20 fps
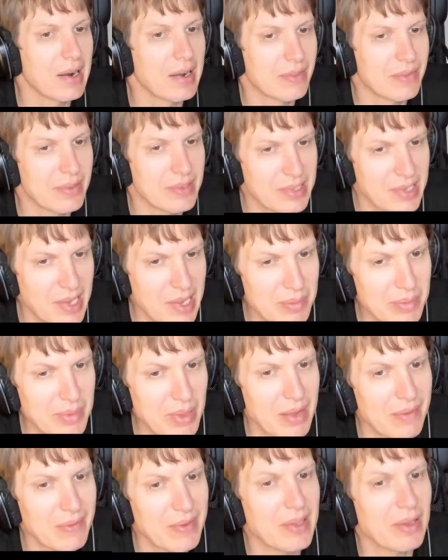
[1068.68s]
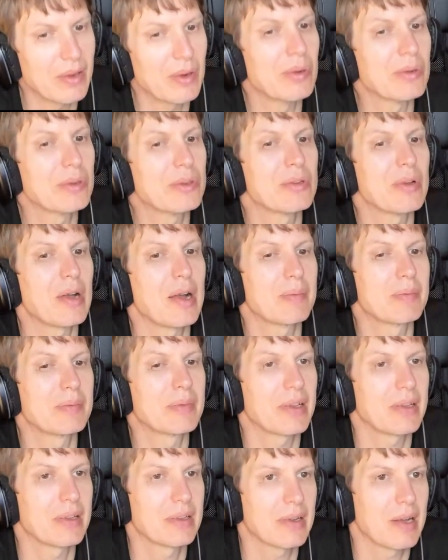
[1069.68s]
At the same time, that also
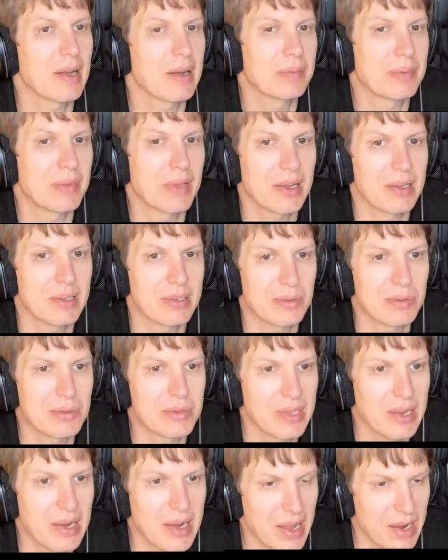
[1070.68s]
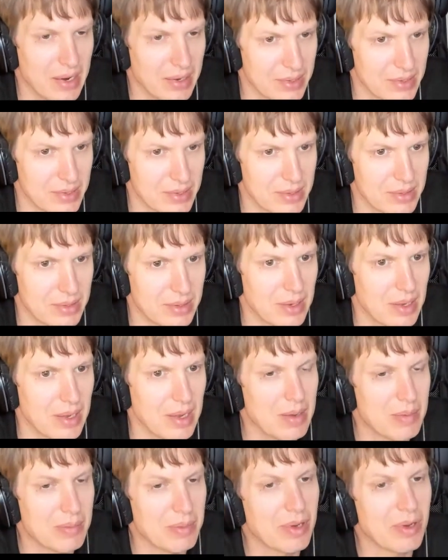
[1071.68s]
to, uh, applies to selects
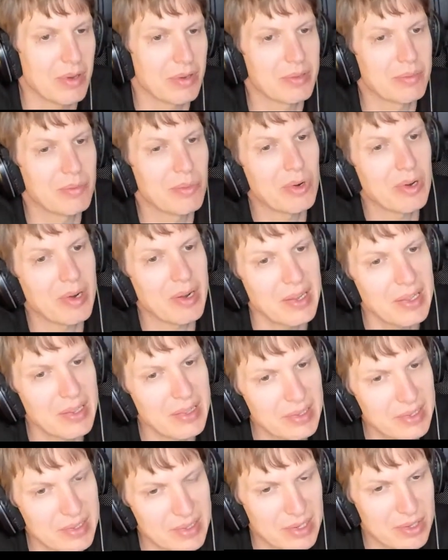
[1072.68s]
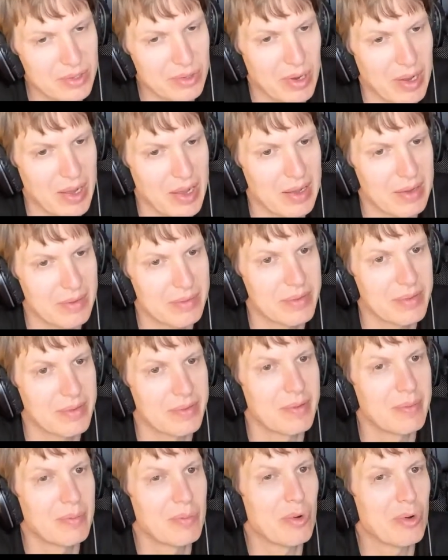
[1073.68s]
because the more indexes you have,
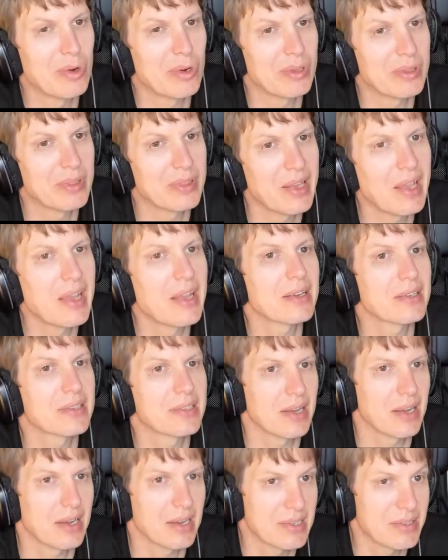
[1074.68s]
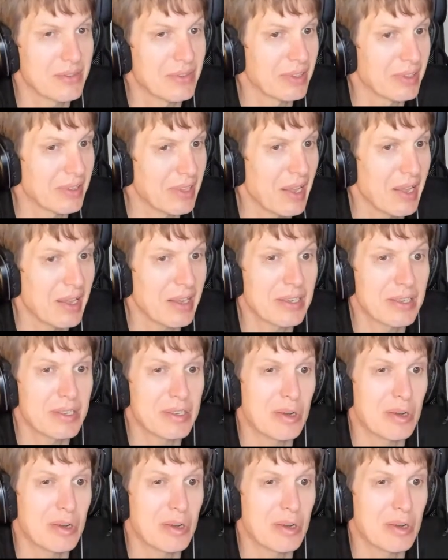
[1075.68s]
the more your data size will take.